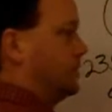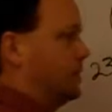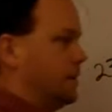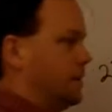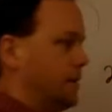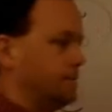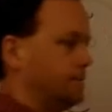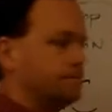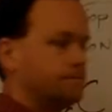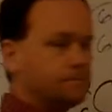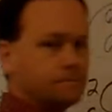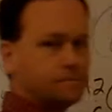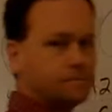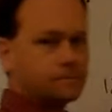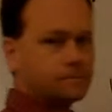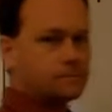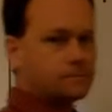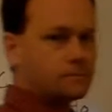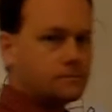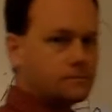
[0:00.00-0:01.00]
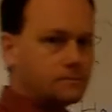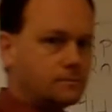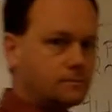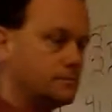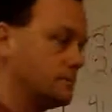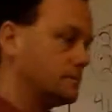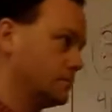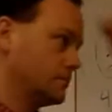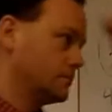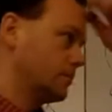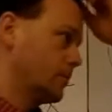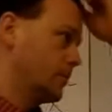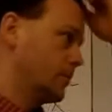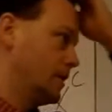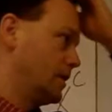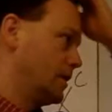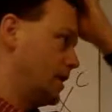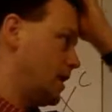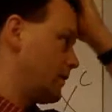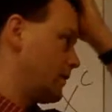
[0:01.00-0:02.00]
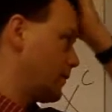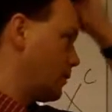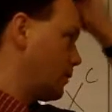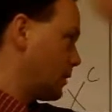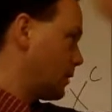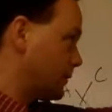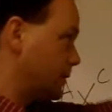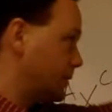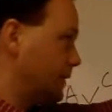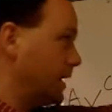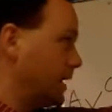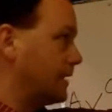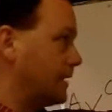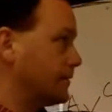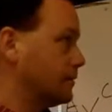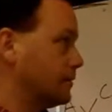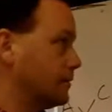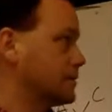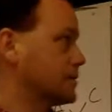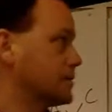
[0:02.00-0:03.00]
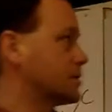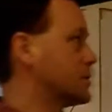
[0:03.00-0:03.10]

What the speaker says: All right. Now, if I want to fill out the little